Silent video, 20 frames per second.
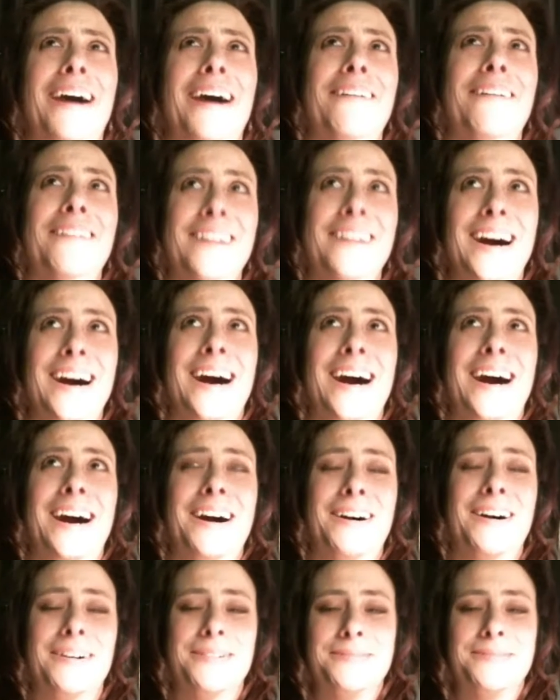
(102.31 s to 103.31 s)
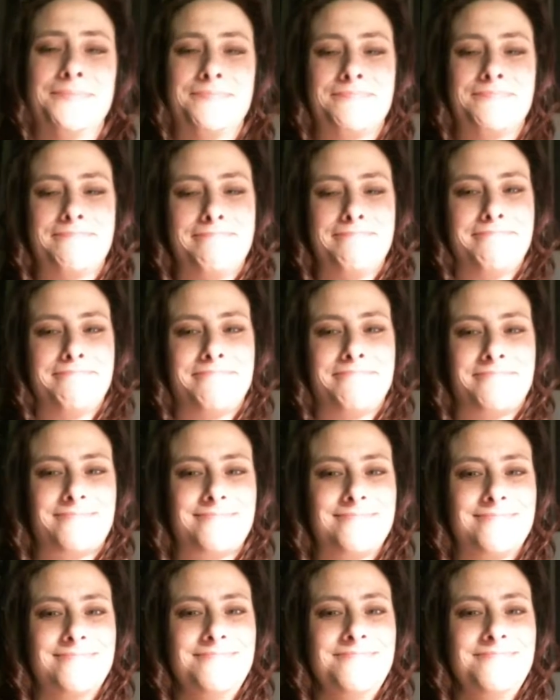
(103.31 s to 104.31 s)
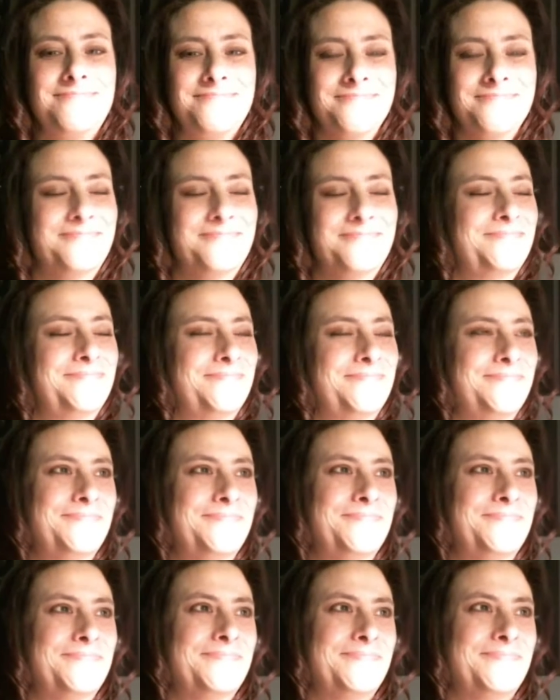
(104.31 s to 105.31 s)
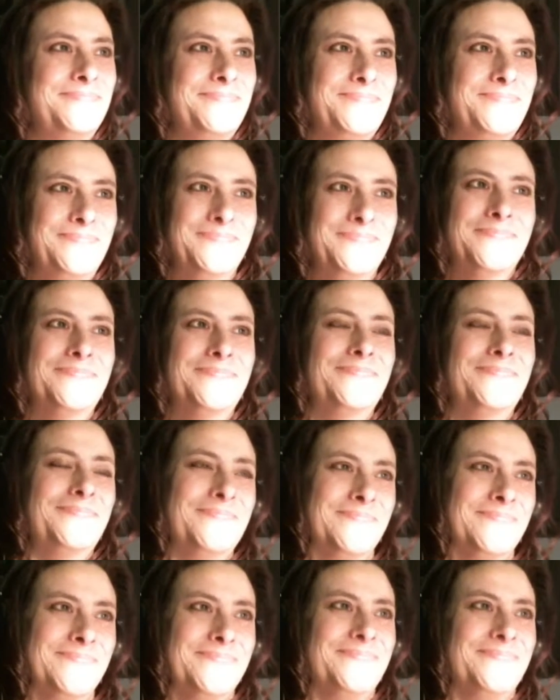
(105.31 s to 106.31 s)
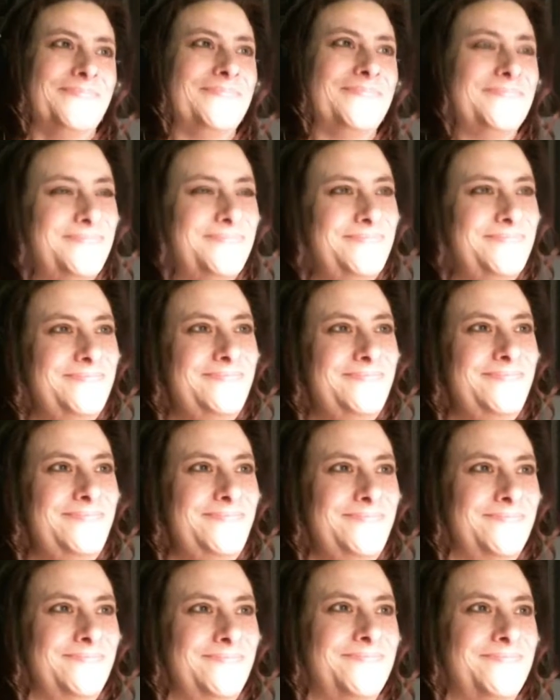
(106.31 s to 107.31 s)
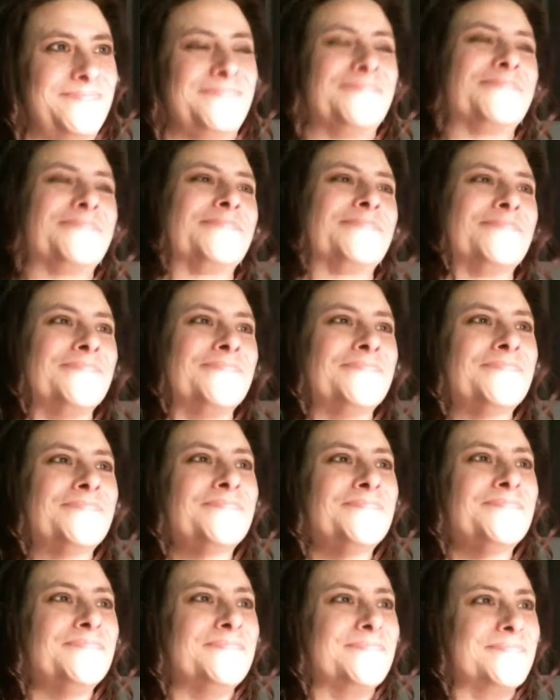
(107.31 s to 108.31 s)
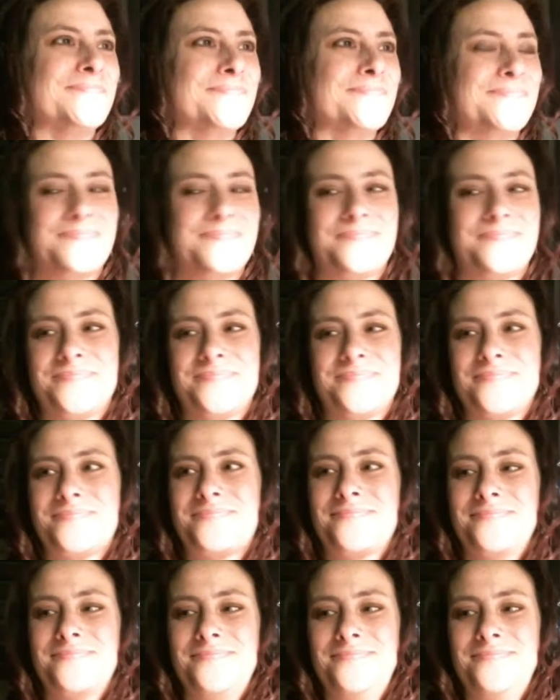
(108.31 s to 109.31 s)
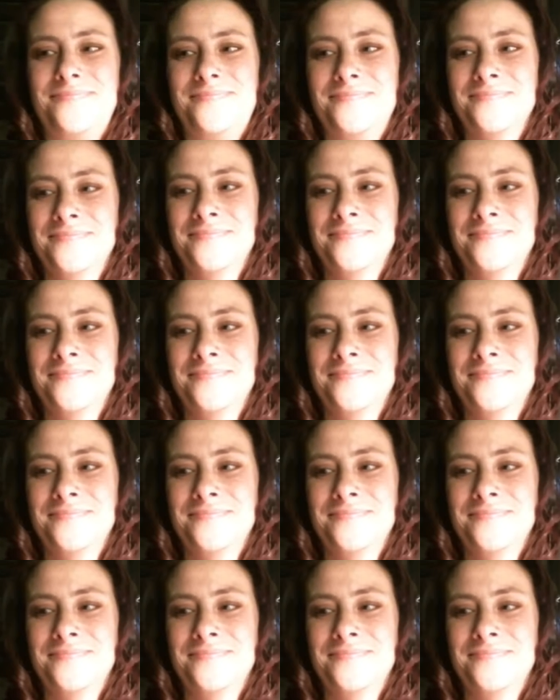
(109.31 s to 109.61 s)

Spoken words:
[no speech]